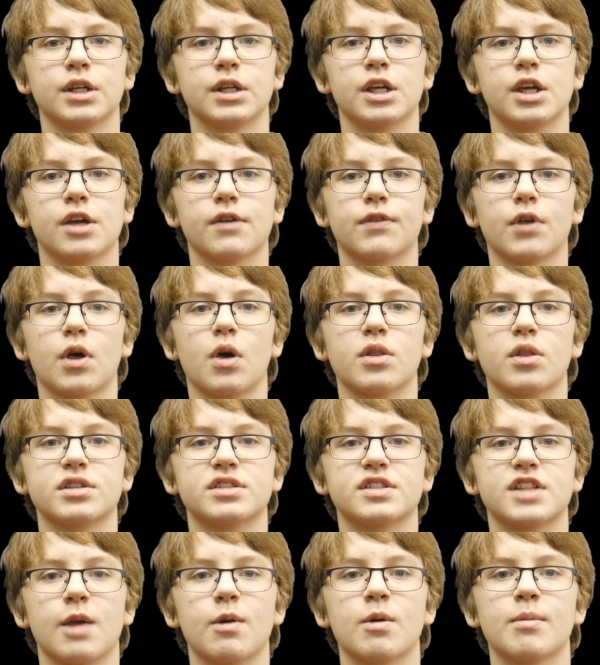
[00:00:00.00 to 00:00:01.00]
If there are the
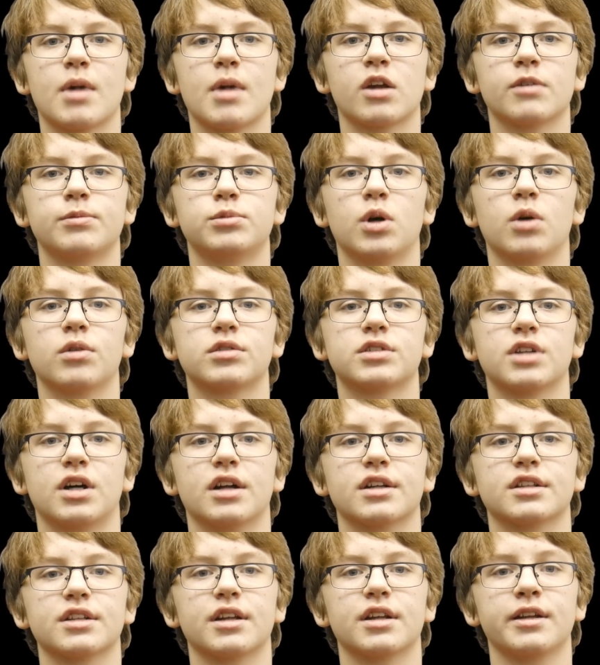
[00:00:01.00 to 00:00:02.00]
same amount of
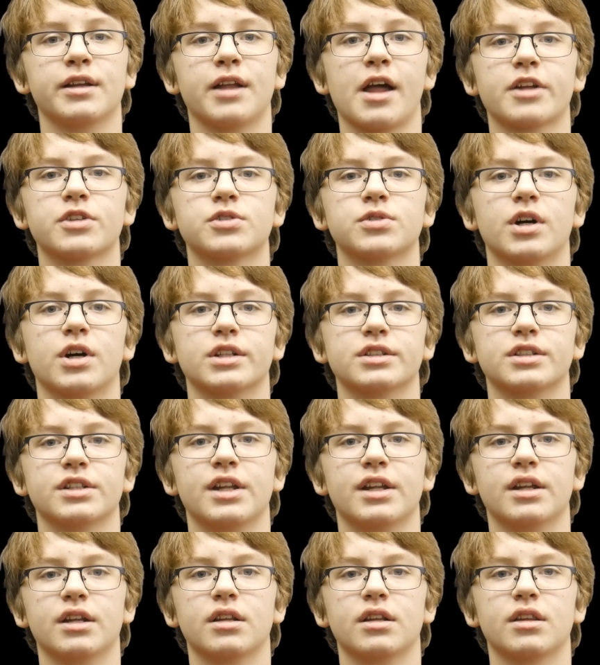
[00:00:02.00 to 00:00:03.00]
protons and electrons in
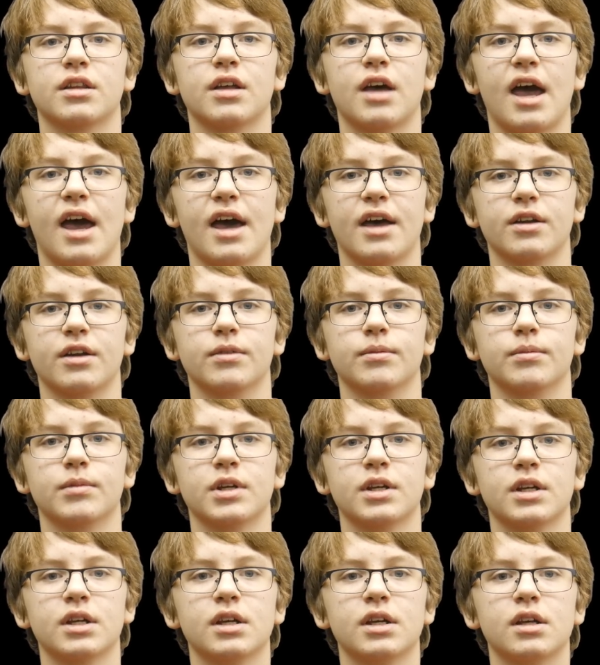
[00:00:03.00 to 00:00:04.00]
the atom,
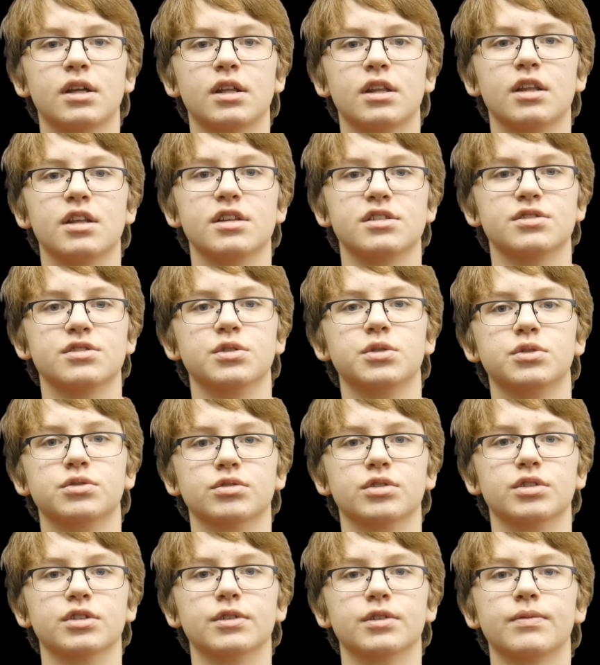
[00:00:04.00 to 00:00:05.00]
is
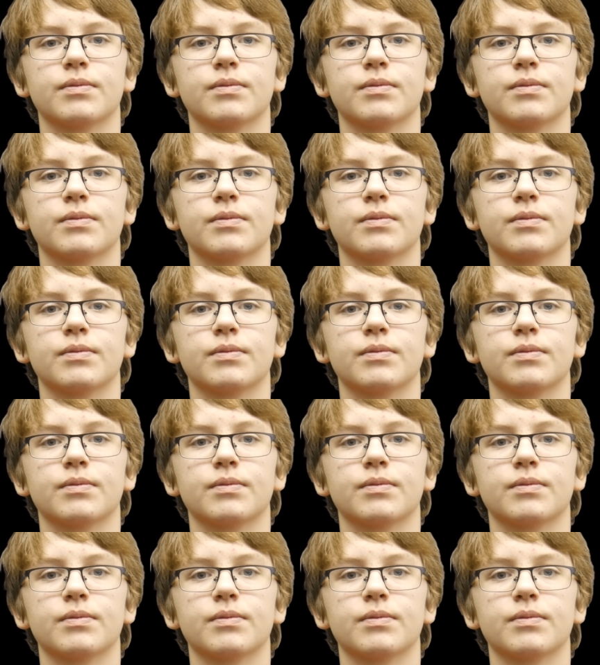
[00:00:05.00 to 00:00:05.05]
neutral.